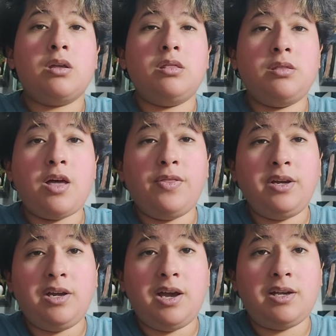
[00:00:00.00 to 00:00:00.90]

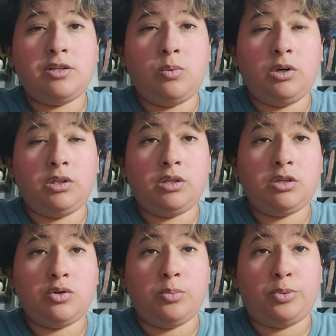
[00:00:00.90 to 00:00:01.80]
Nothing has worked
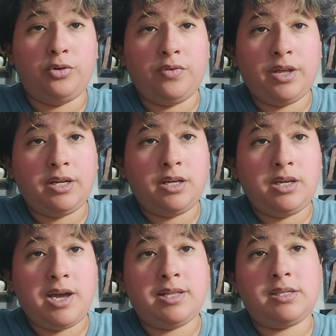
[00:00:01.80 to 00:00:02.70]
to improve that
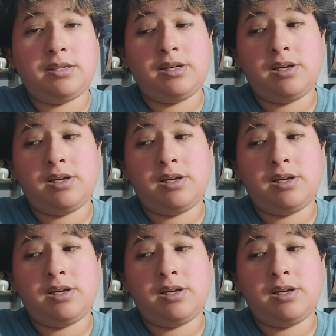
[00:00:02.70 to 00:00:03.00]
yet,